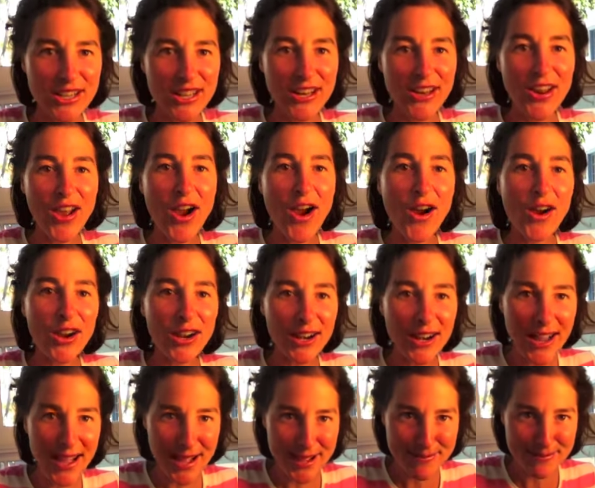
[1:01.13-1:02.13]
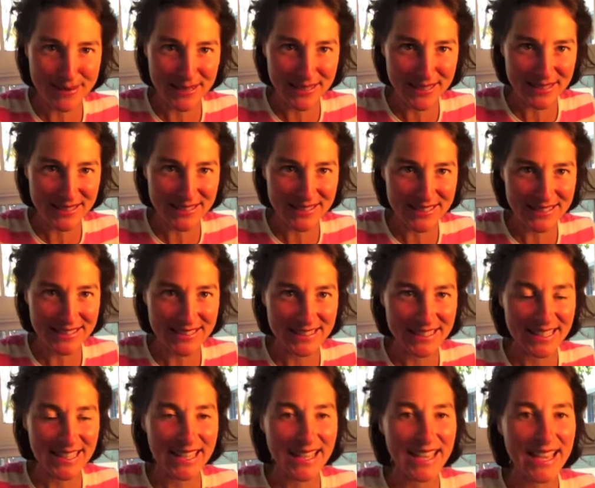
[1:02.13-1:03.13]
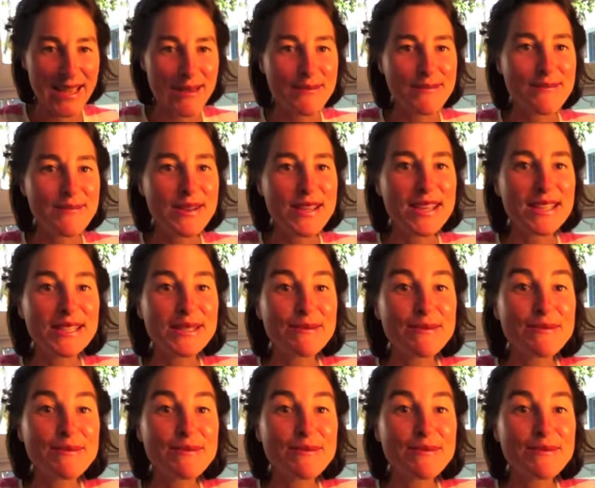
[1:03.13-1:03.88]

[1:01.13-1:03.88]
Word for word: and our happiness is